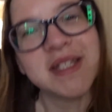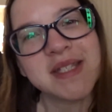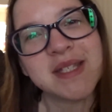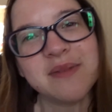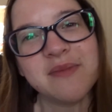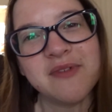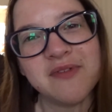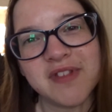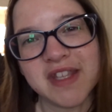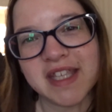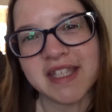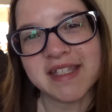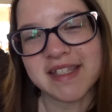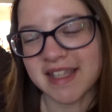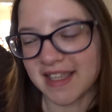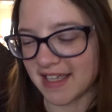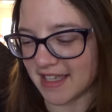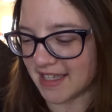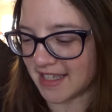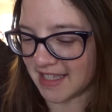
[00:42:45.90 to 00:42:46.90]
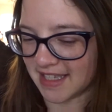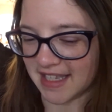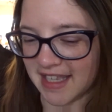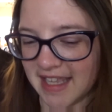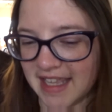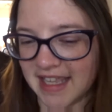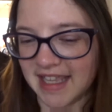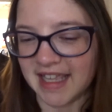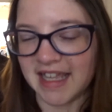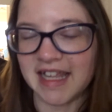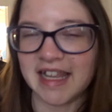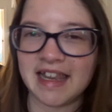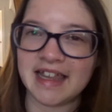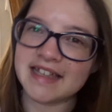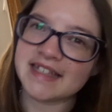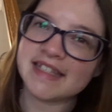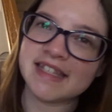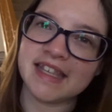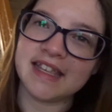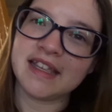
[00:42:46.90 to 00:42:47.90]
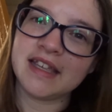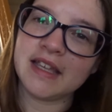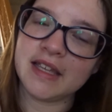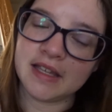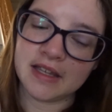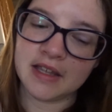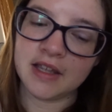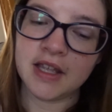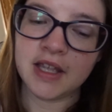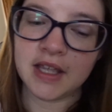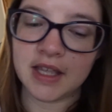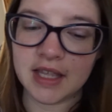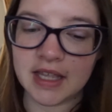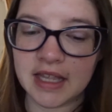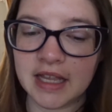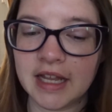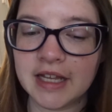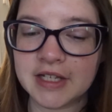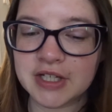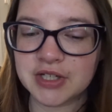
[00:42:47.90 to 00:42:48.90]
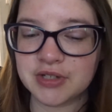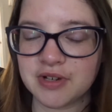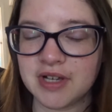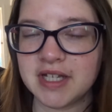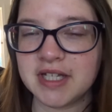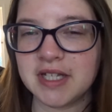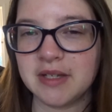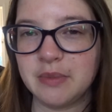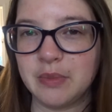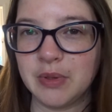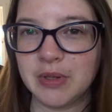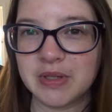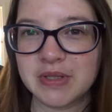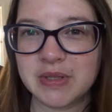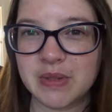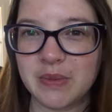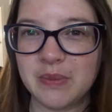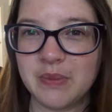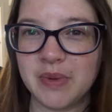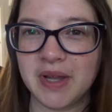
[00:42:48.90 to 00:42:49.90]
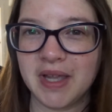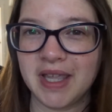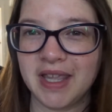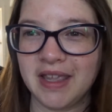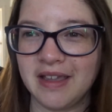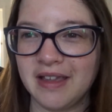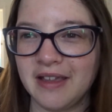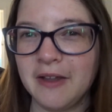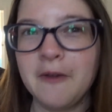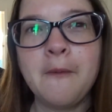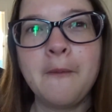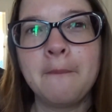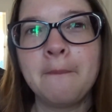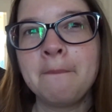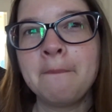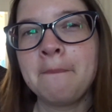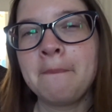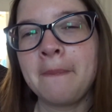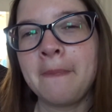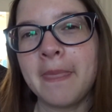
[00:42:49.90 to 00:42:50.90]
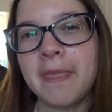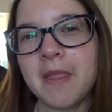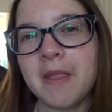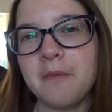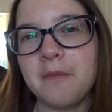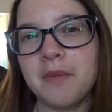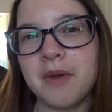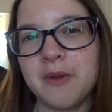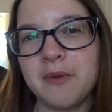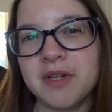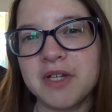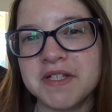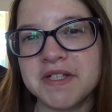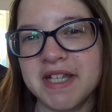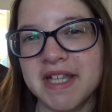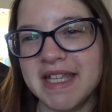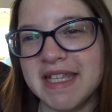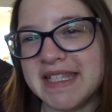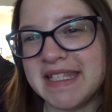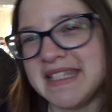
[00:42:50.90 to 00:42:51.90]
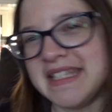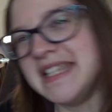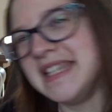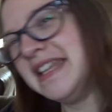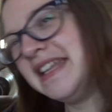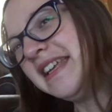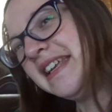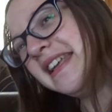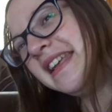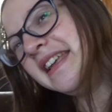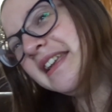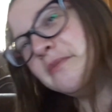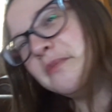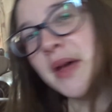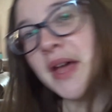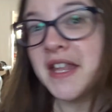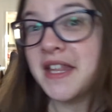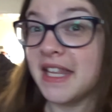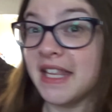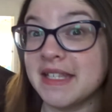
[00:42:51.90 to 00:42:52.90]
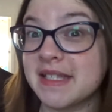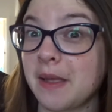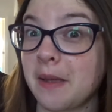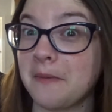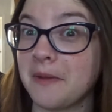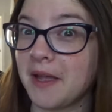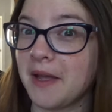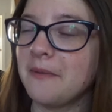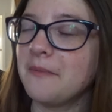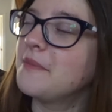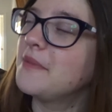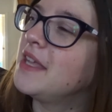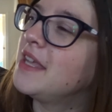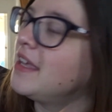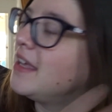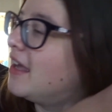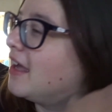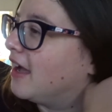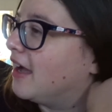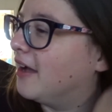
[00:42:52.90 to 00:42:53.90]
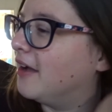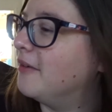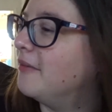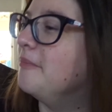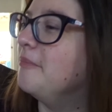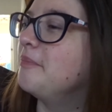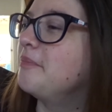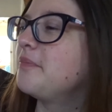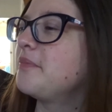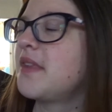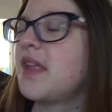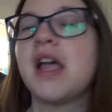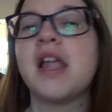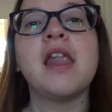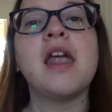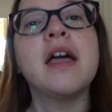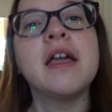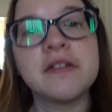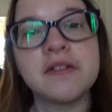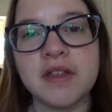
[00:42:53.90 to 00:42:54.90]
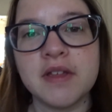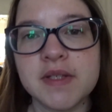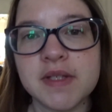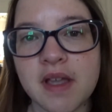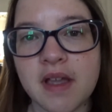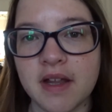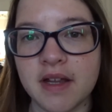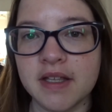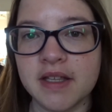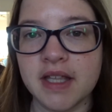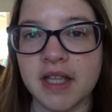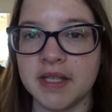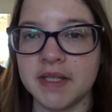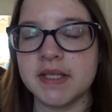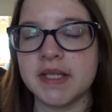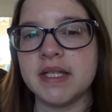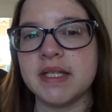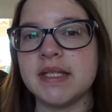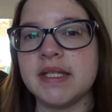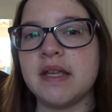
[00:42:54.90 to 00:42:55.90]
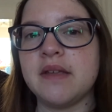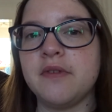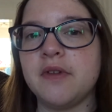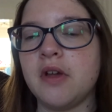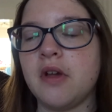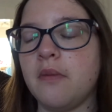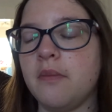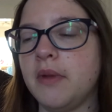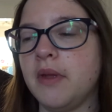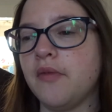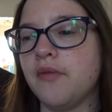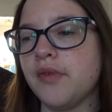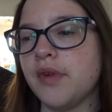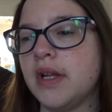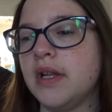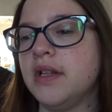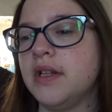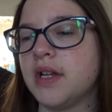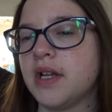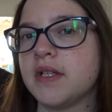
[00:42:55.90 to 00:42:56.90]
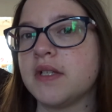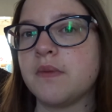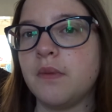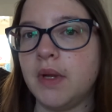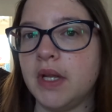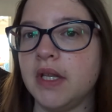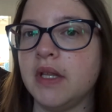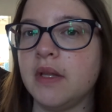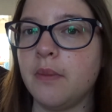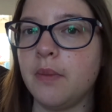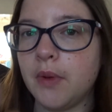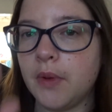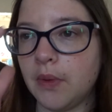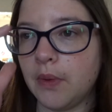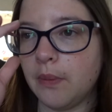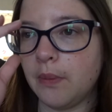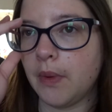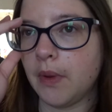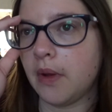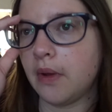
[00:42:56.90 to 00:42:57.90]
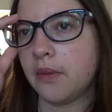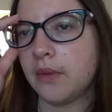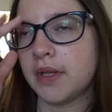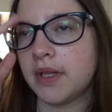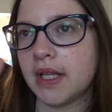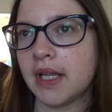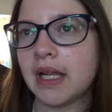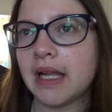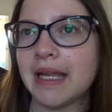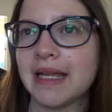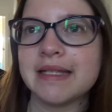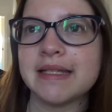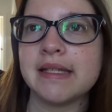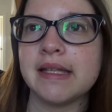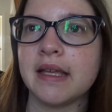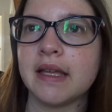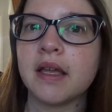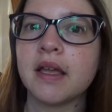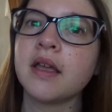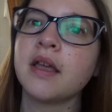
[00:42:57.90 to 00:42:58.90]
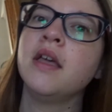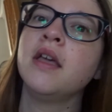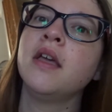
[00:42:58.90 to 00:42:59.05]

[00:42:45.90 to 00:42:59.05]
some of these classic illustrated books on my wish list. Birthday's coming up. I like those kind of things because David got me a really nice Winnie the Pooh book with the classic